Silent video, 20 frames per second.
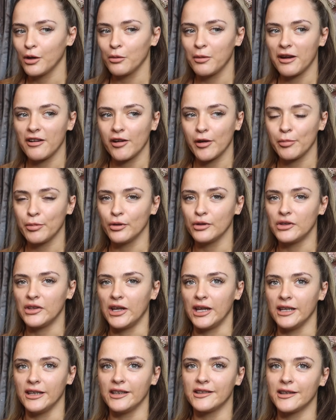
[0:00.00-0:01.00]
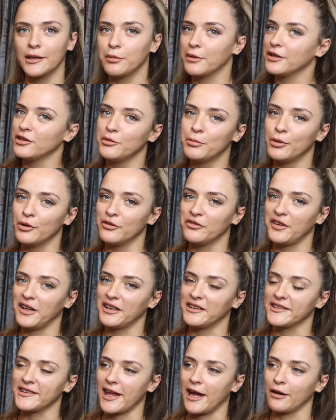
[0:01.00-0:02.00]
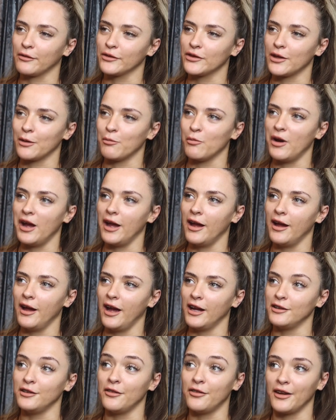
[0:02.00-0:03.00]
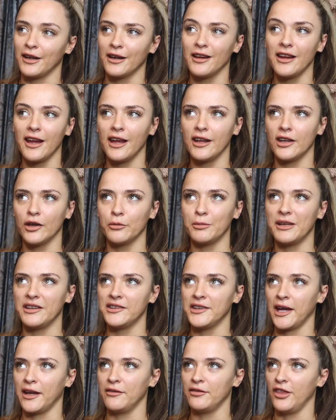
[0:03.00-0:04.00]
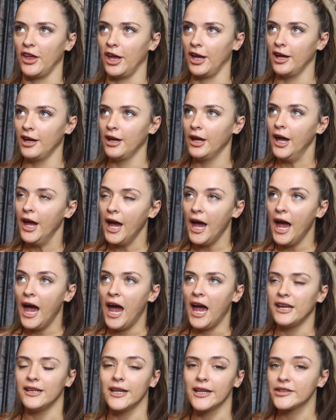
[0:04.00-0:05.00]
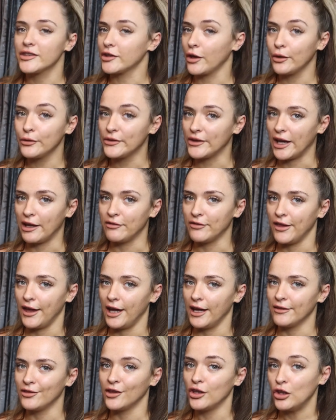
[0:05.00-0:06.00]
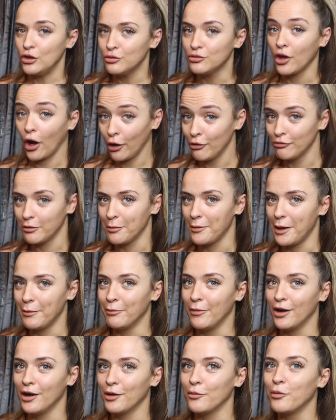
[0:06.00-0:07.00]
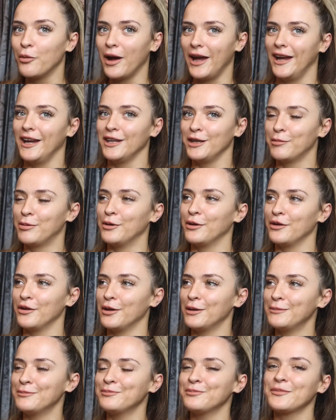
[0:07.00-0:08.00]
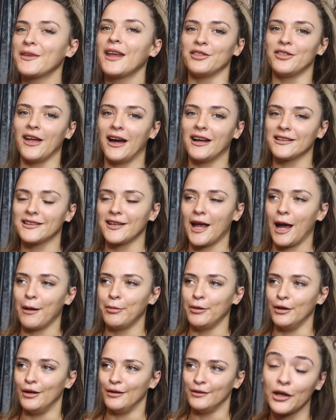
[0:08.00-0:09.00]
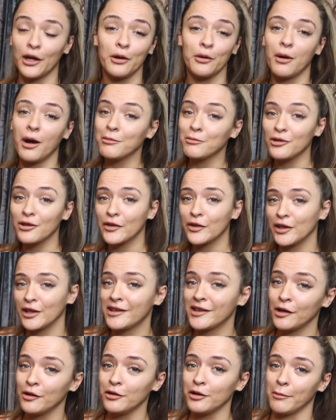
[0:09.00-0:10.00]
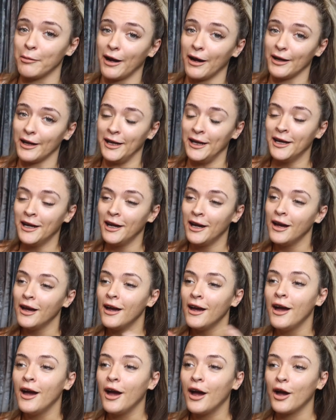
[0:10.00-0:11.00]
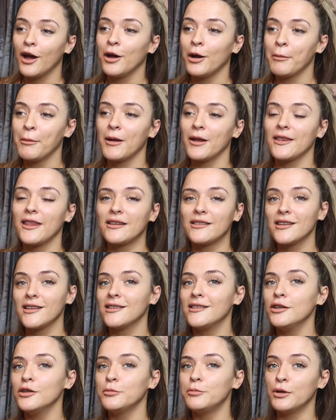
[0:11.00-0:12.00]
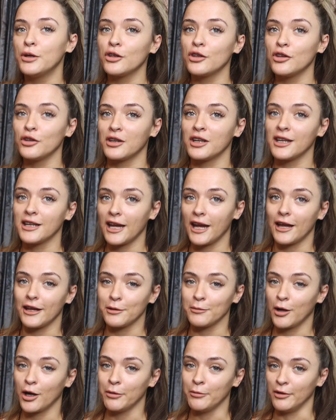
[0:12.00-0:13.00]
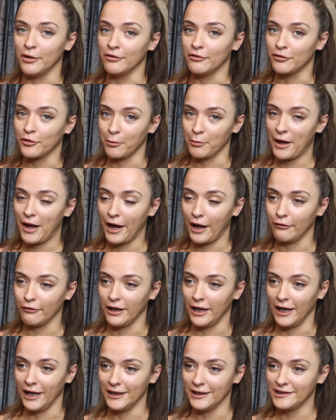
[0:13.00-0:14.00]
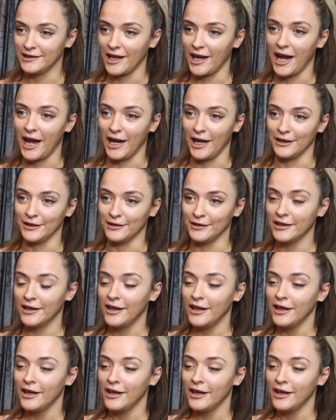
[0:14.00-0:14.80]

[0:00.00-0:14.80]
where I put it. You see when you put things down somewhere and you think, yeah, they'll be safe there. And they're so safe there that you don't remember where you put them. That's happened. So I'm just gonna tell you about it. Um, there's this little book you can get at the moment from Poundland, and